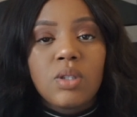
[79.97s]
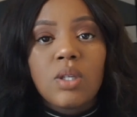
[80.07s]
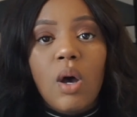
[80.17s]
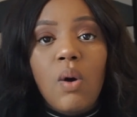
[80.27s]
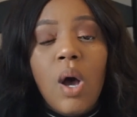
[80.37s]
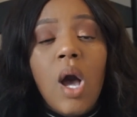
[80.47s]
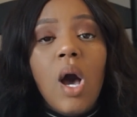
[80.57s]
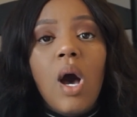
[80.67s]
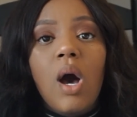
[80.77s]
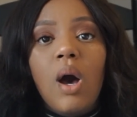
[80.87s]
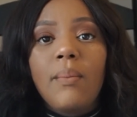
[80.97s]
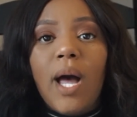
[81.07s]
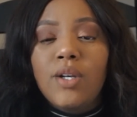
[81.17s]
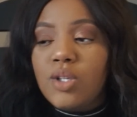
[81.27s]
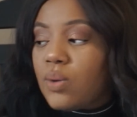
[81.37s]
So
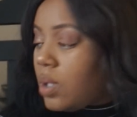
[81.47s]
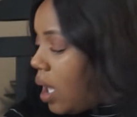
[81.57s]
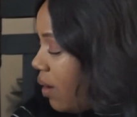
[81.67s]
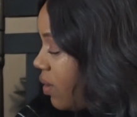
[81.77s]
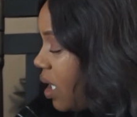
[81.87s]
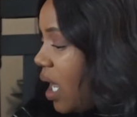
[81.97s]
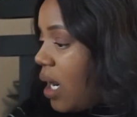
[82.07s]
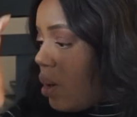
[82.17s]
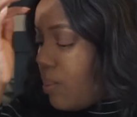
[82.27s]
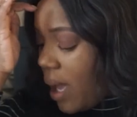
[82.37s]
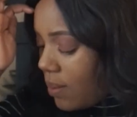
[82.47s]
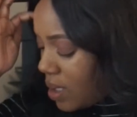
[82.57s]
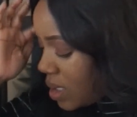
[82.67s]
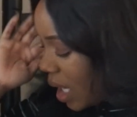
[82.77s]
I do love the Nanobebes.